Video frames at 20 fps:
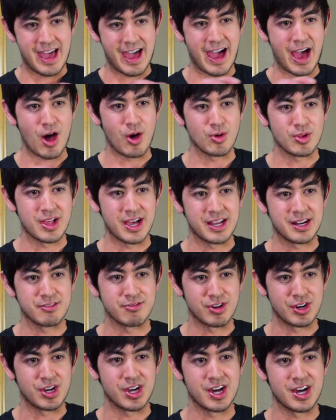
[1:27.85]
outline of
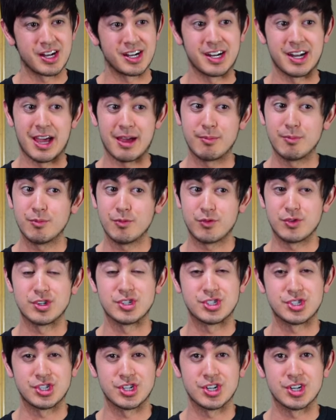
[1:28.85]
a gun and I'm for
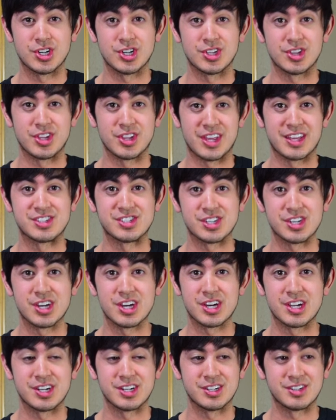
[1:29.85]
sure that that's a
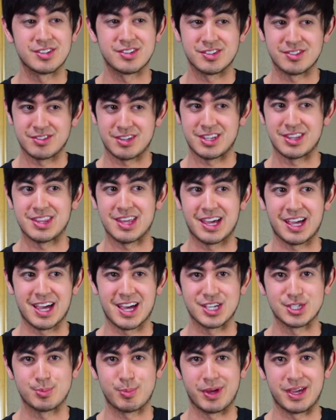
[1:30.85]
gun in that
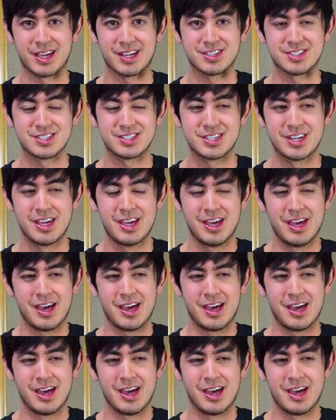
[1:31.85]
guy's pants.